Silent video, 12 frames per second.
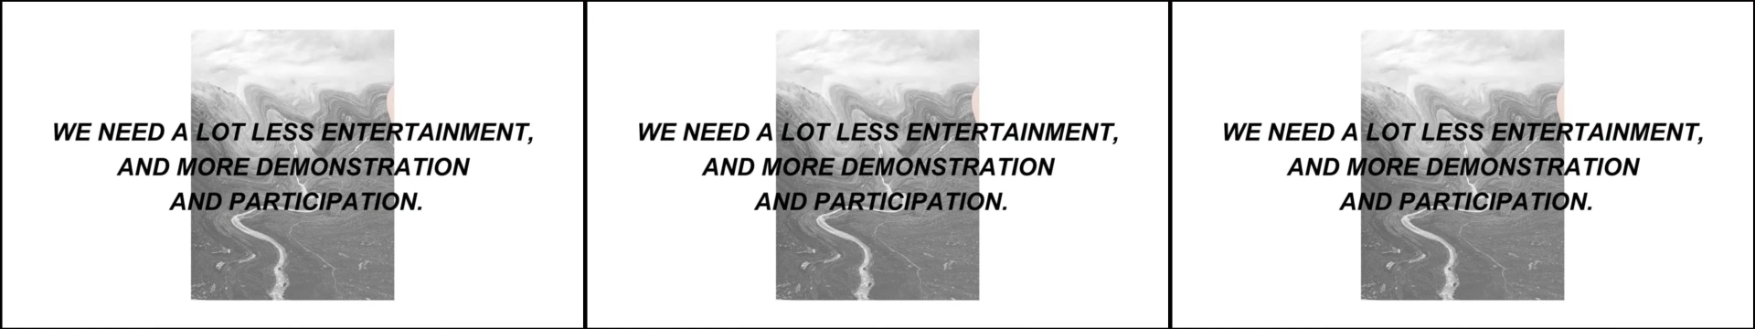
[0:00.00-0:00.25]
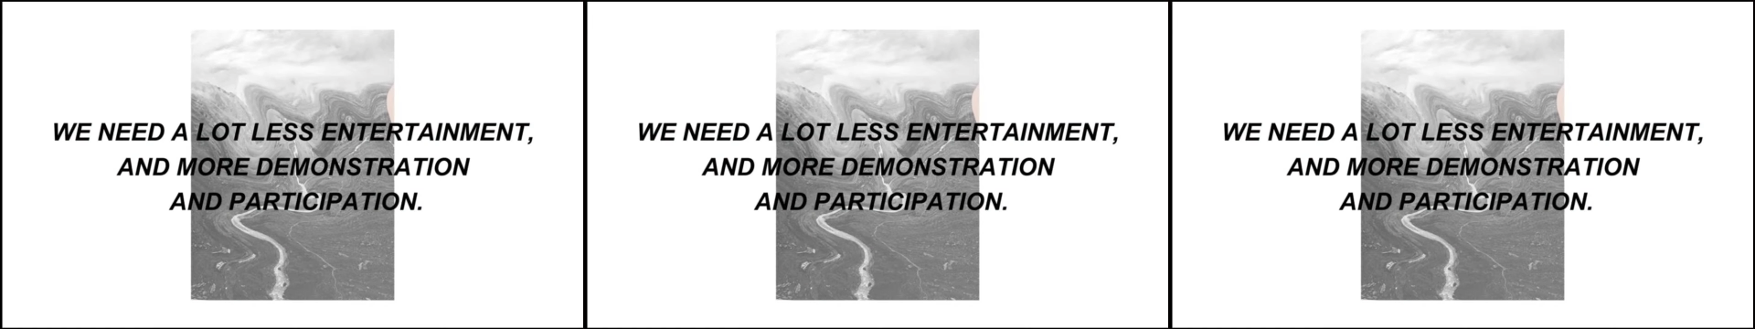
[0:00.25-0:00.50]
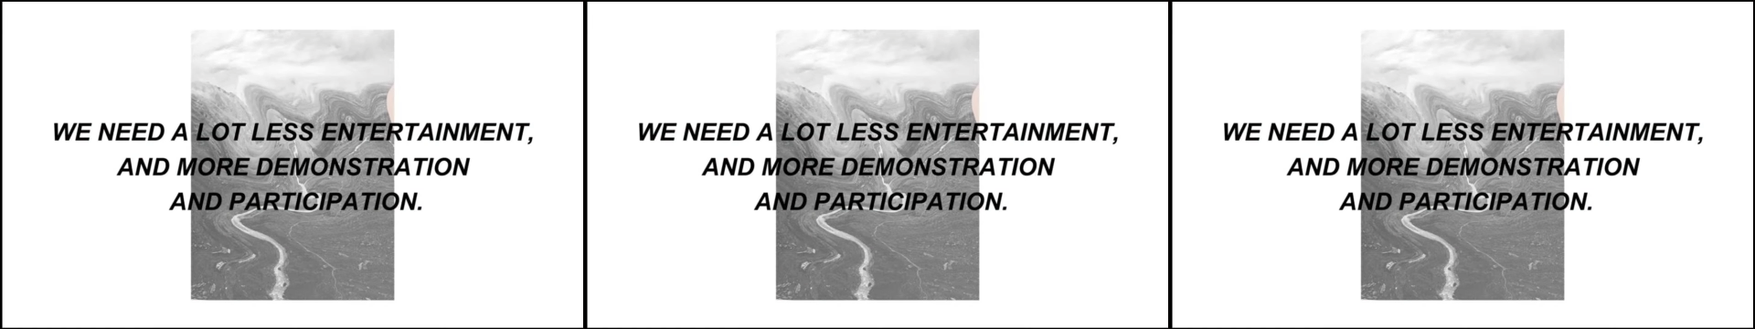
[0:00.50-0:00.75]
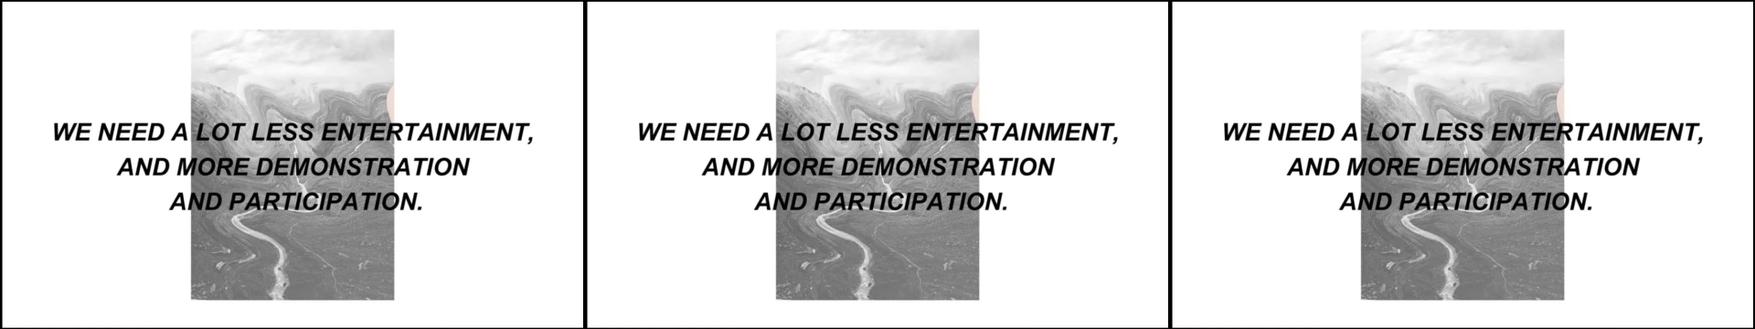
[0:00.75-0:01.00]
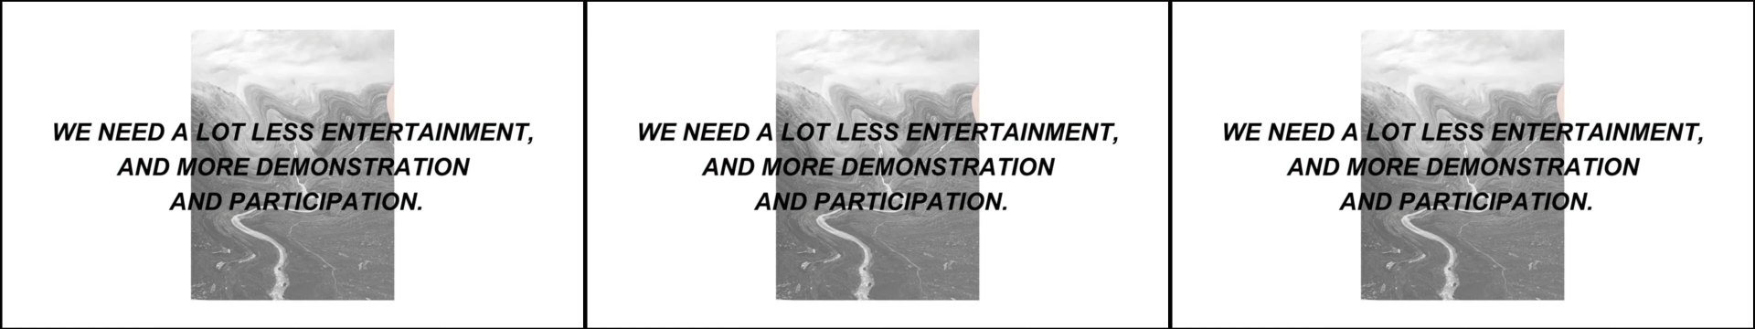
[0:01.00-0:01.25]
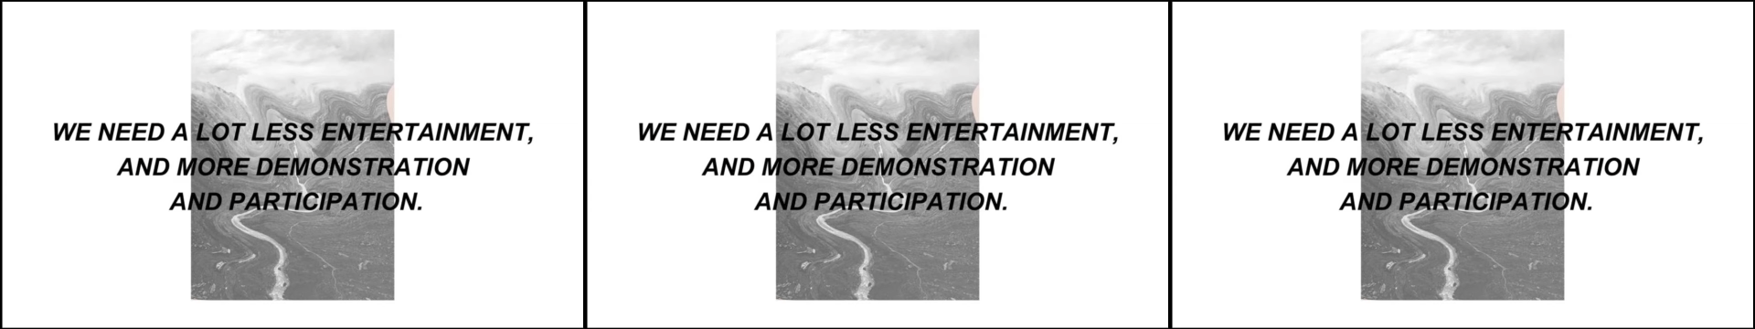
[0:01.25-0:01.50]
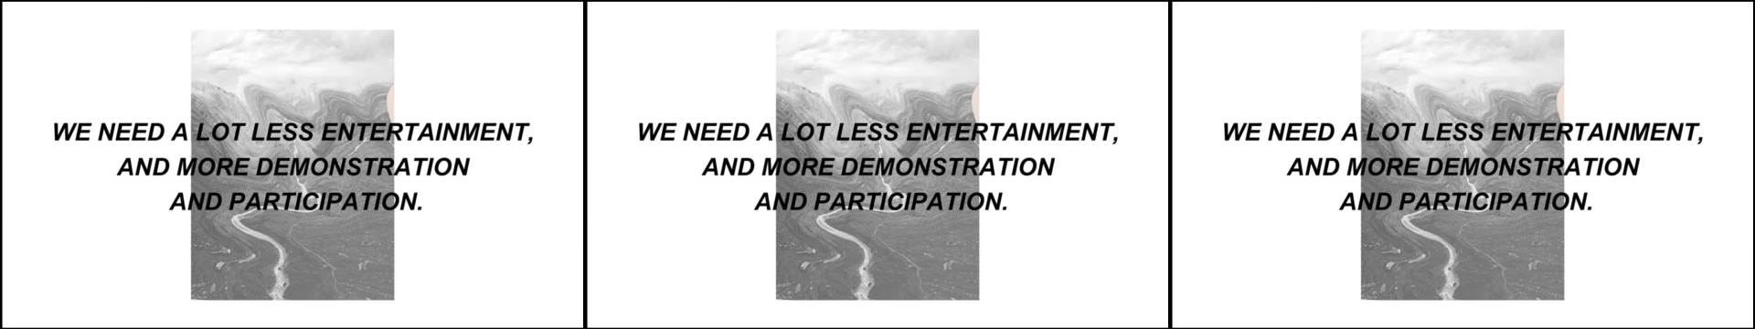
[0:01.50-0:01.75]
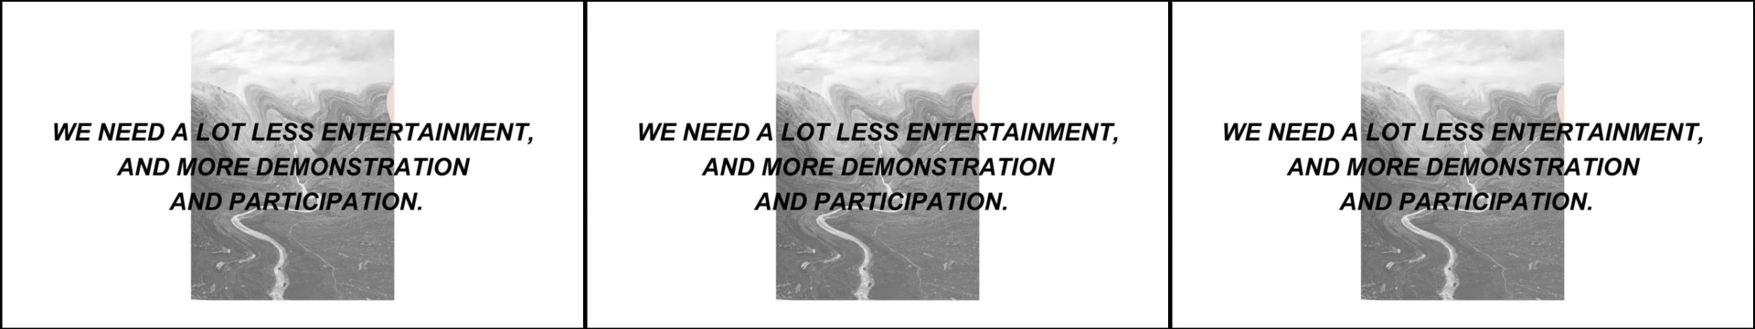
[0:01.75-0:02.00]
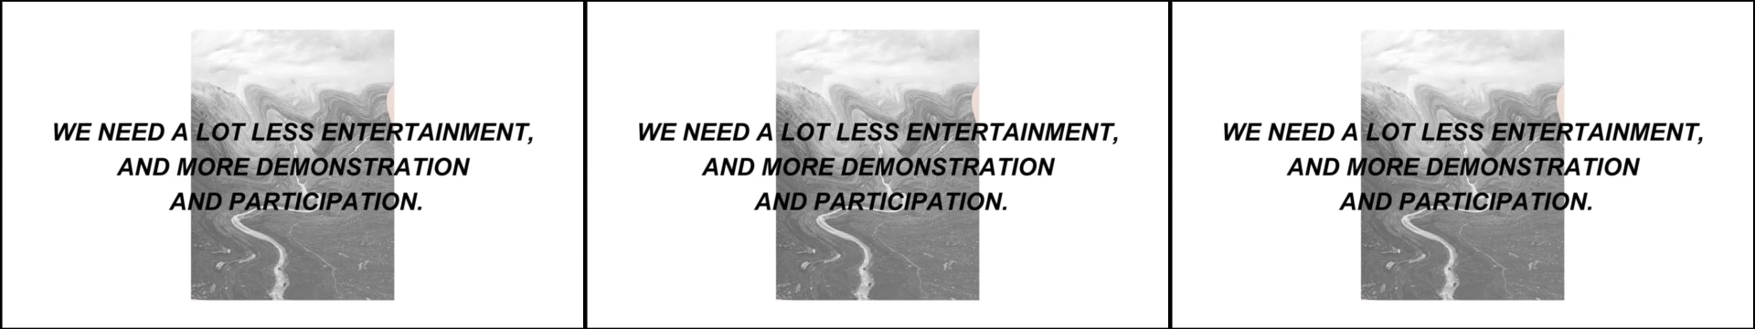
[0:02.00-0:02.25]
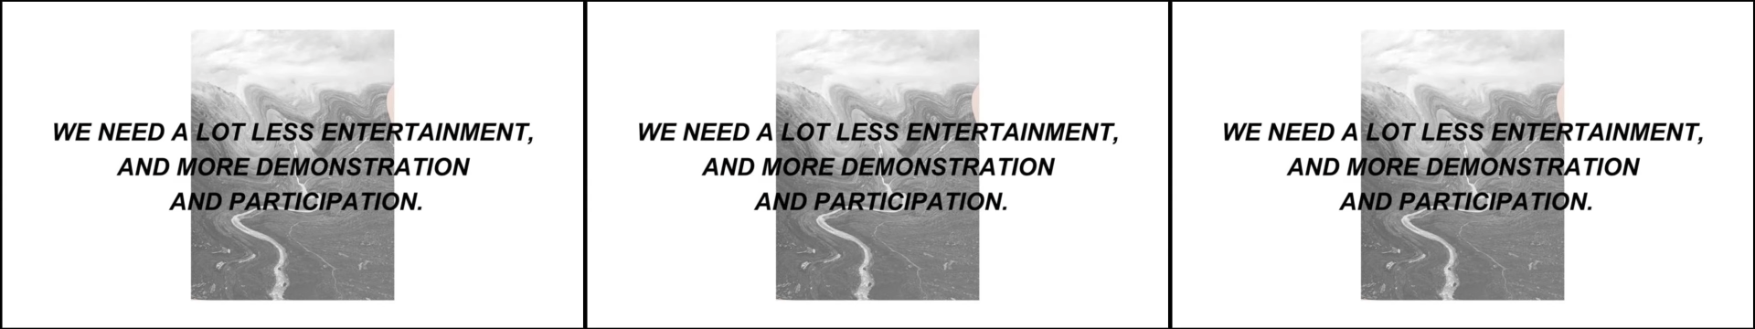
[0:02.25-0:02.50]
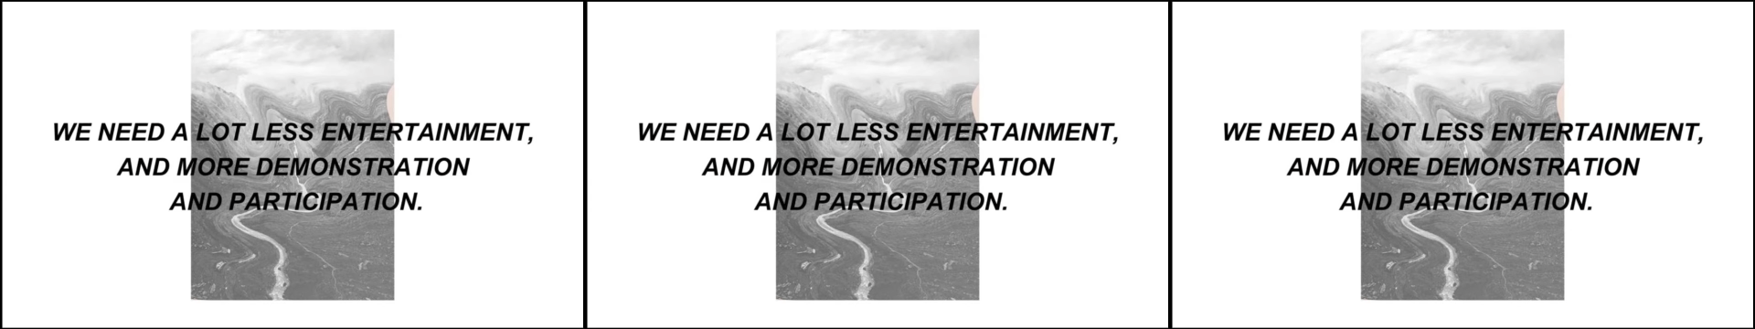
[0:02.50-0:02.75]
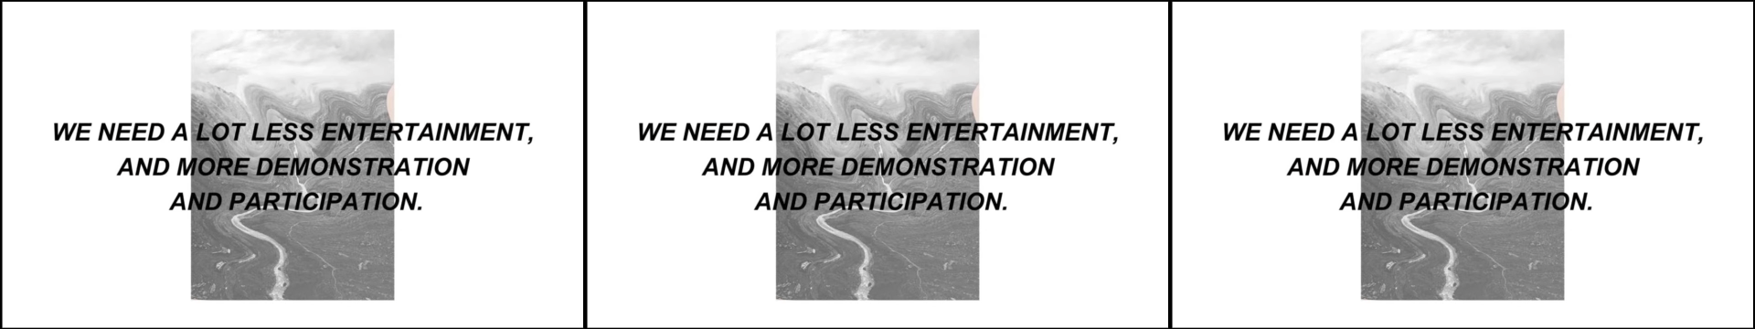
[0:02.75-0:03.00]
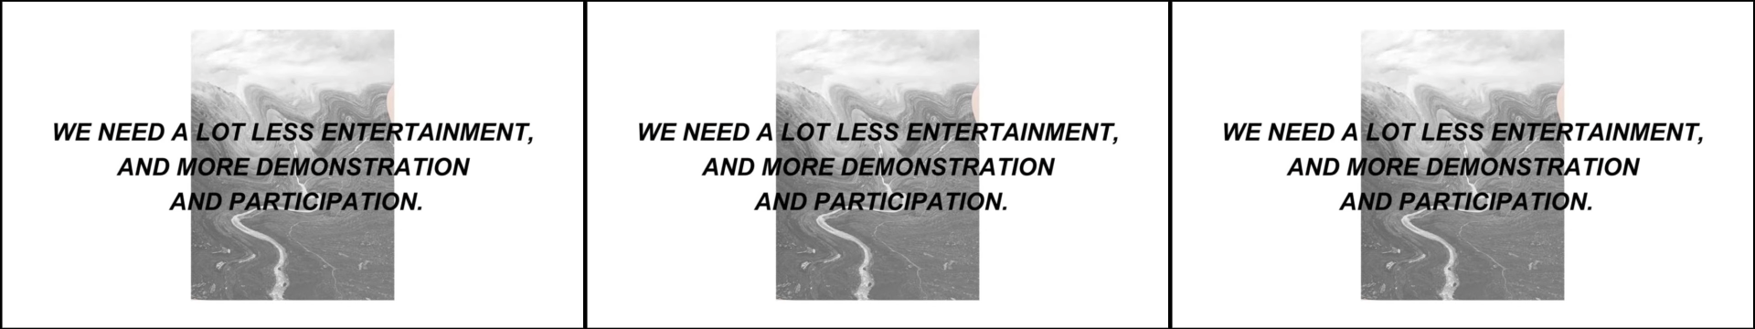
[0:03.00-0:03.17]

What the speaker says: No face is visible, so there are no lips to read.